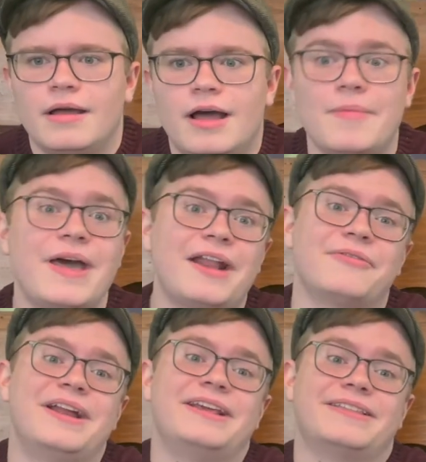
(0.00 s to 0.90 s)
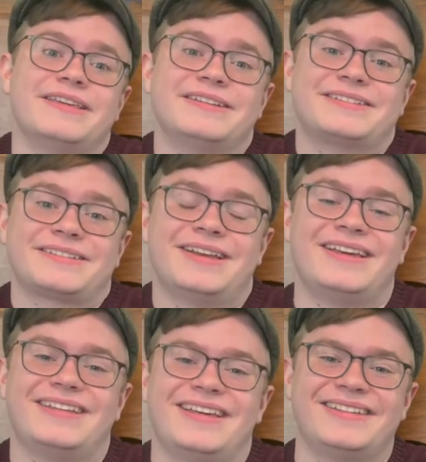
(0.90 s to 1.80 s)
I'm bad at rating things,
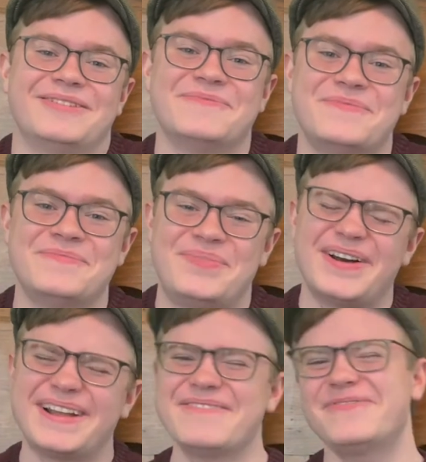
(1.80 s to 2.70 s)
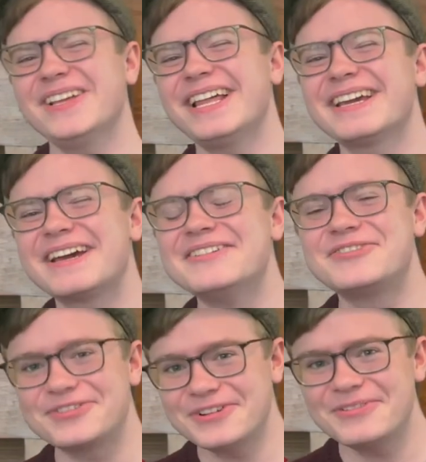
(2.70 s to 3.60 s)
but I feel like I
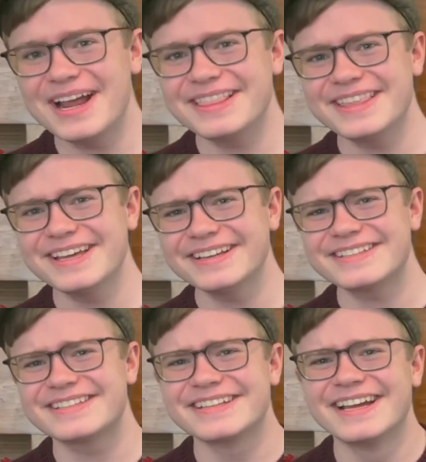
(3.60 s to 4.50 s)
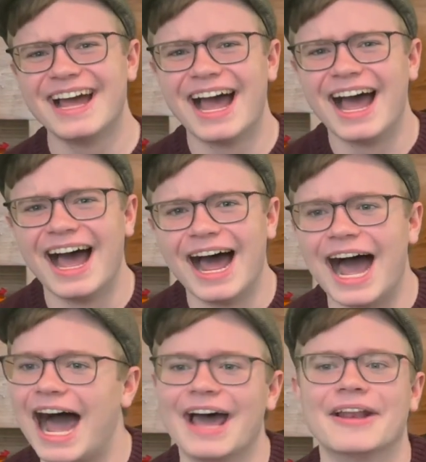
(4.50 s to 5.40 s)
should rate things.
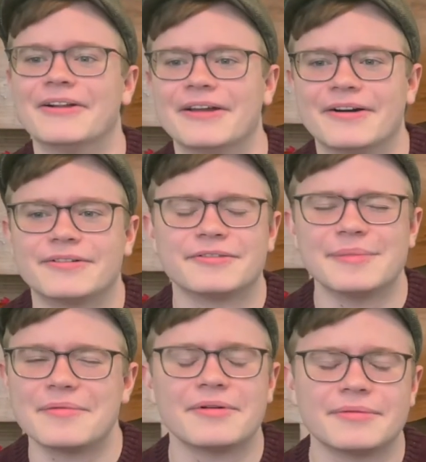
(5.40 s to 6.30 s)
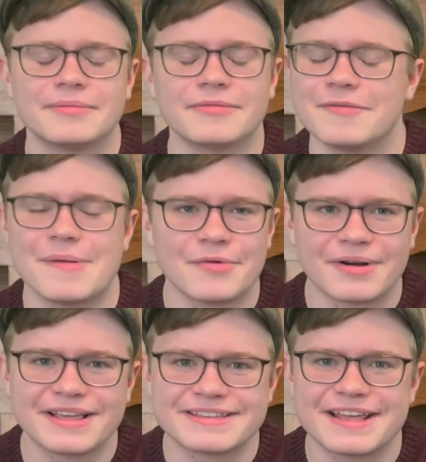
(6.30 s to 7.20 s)
I don't know. Remember
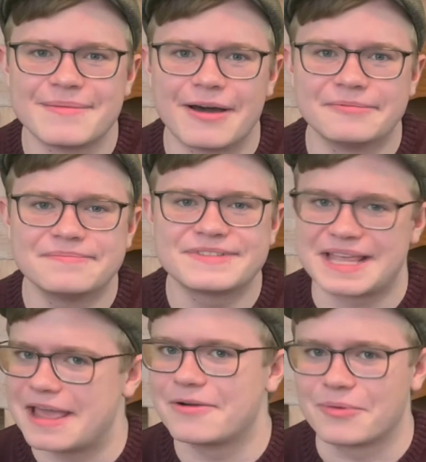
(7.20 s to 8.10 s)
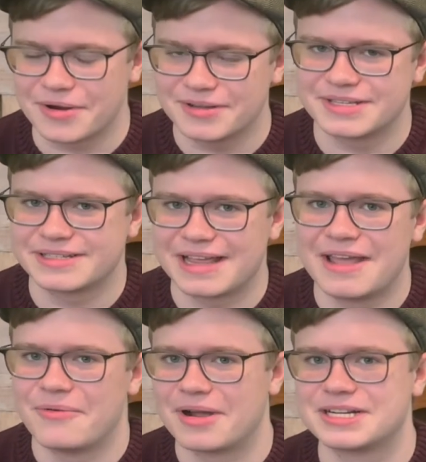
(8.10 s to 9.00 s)
what I said about saying words
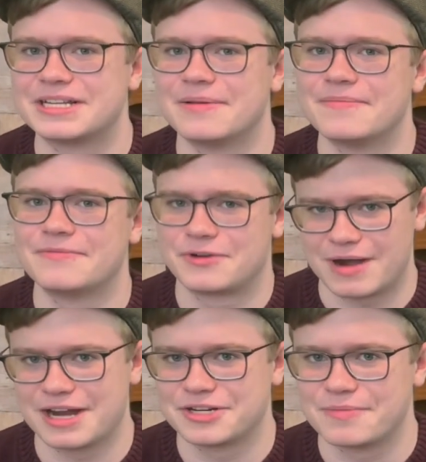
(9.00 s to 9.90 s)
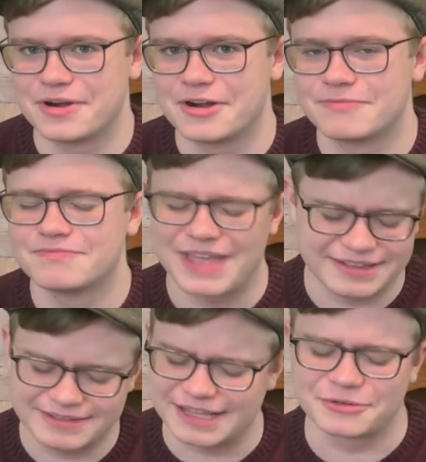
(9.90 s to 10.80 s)
and watching them crash and burn?
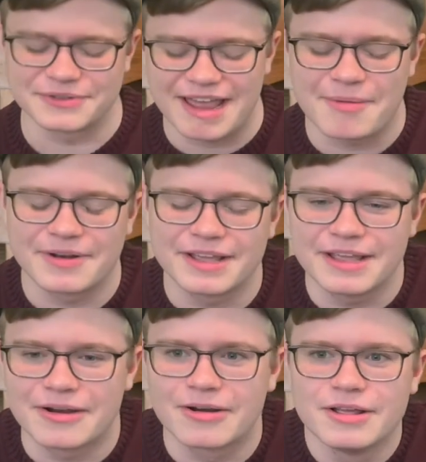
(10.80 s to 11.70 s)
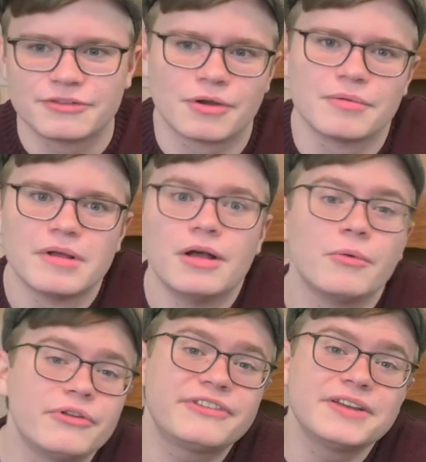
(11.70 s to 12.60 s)
That's what's happening here. So
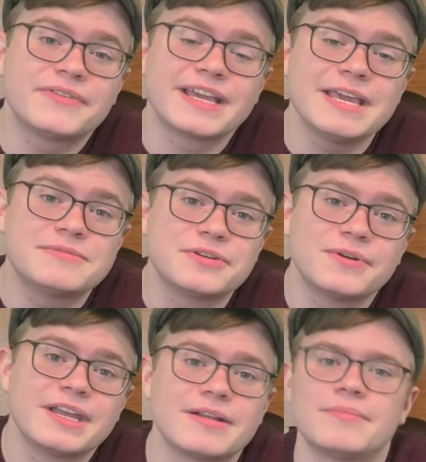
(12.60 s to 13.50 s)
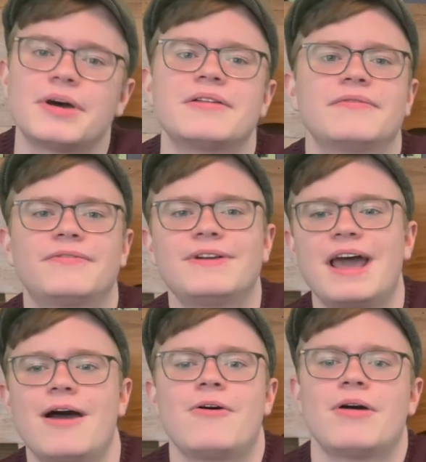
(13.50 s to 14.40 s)
we'll if I keep doing it, but for
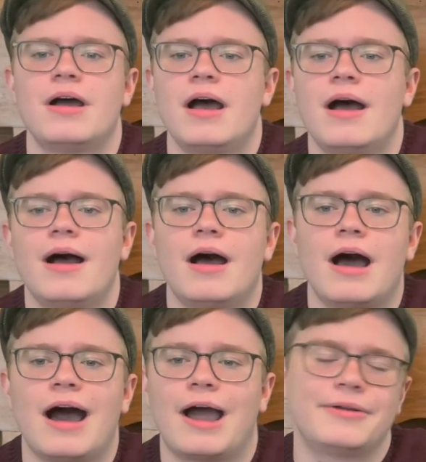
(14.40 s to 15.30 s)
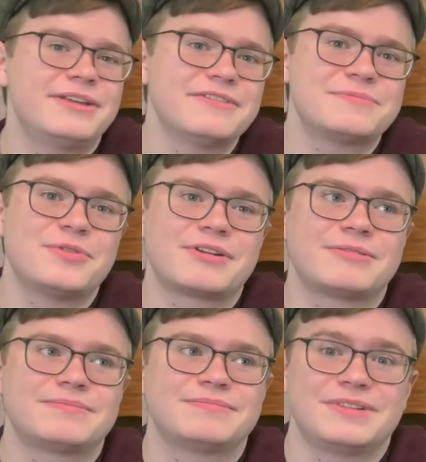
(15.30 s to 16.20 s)
now, I'd give this book
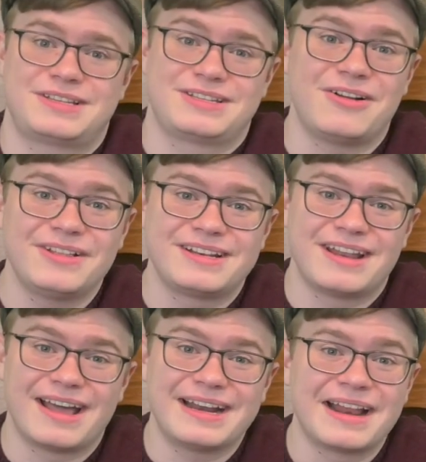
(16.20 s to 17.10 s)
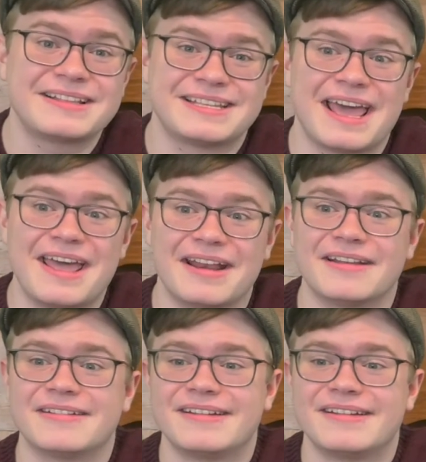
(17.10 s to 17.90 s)
a solid 9 out of 10.